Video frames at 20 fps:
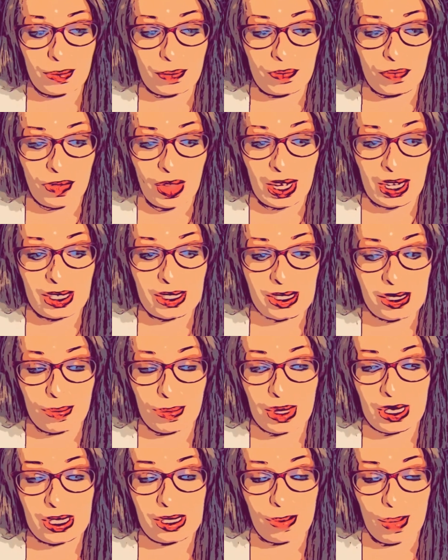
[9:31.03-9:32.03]
like
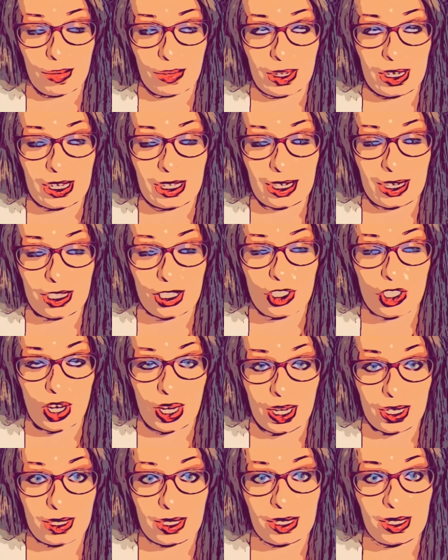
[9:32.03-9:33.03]
something's about ready to get
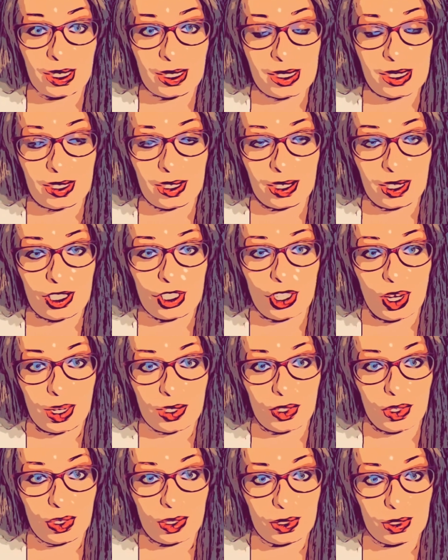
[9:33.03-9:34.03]
checked, and it's going to get checked
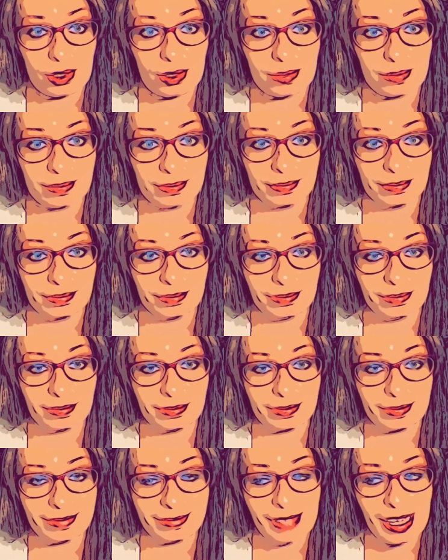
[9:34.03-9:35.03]
hard.
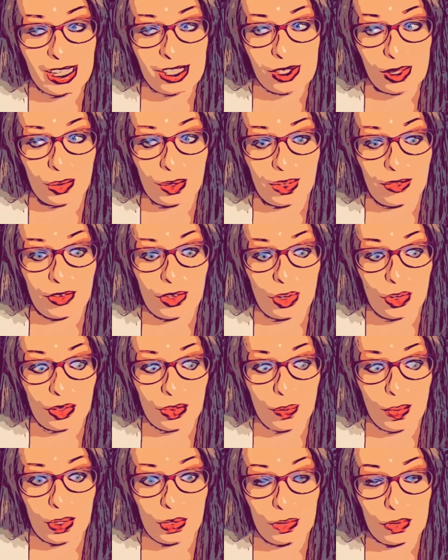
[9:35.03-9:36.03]
And so if you're the
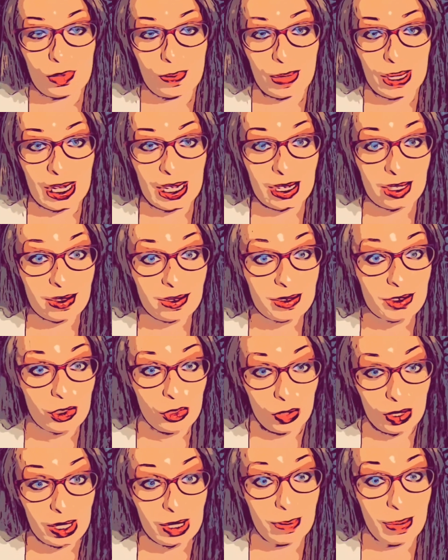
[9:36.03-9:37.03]
one who's being
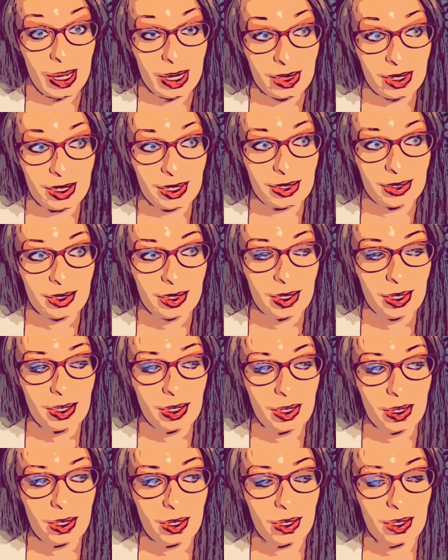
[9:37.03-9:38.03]
treated badly,
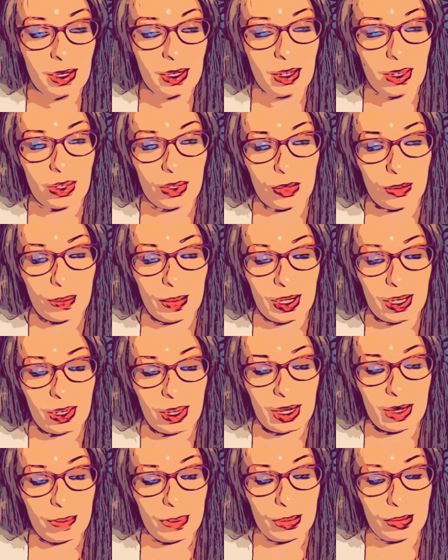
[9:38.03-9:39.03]
oh man,
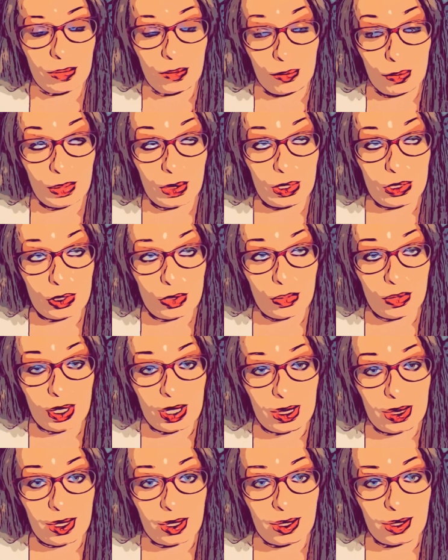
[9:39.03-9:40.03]
I really do
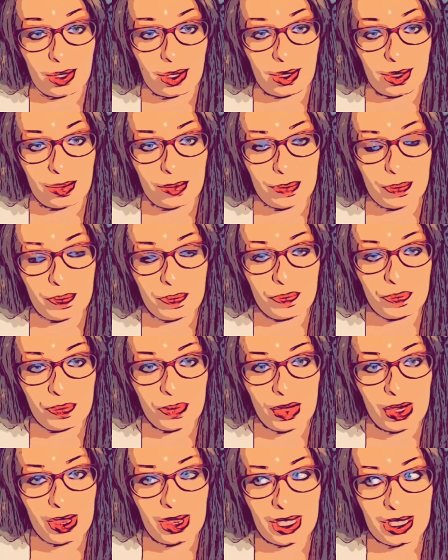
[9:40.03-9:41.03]
think that
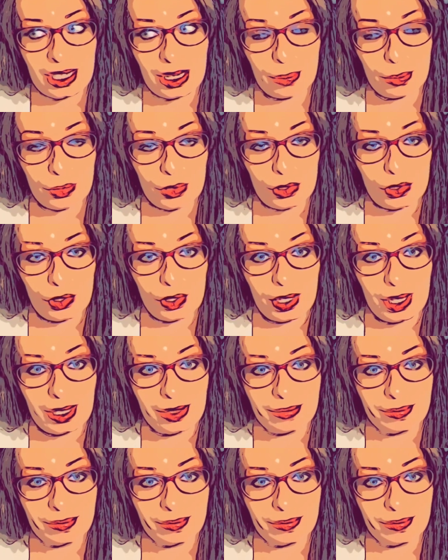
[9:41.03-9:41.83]
the tables are turning.